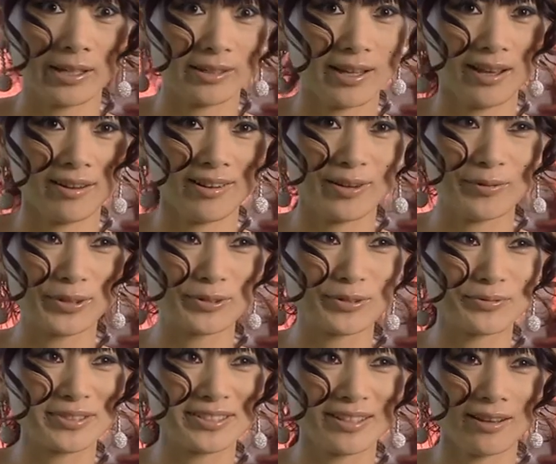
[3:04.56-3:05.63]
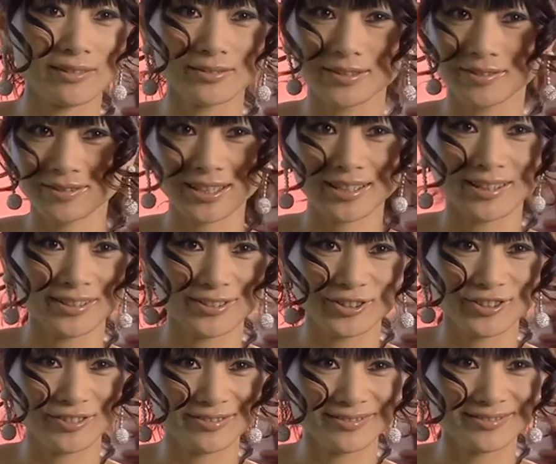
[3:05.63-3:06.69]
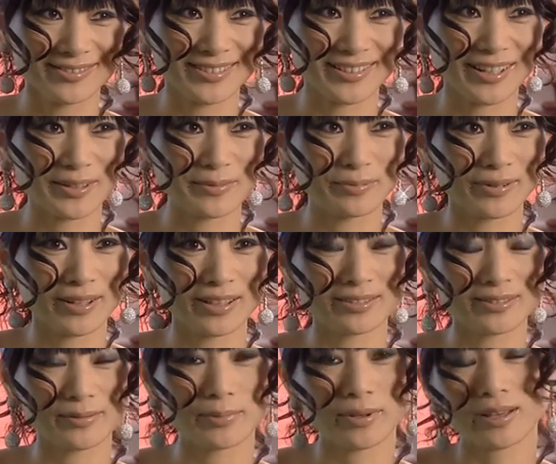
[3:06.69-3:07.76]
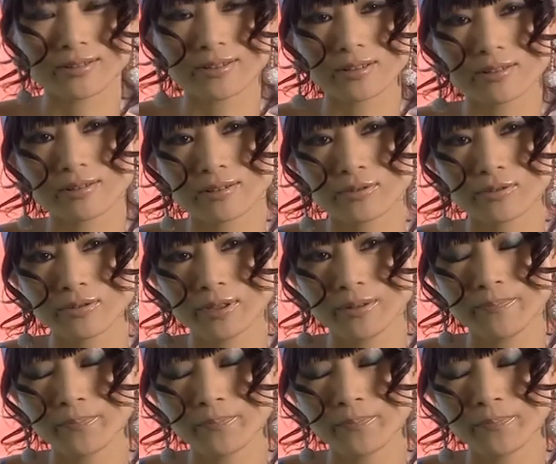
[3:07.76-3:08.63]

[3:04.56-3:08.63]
now, I want results, so they cut you. It's like plastic surgery.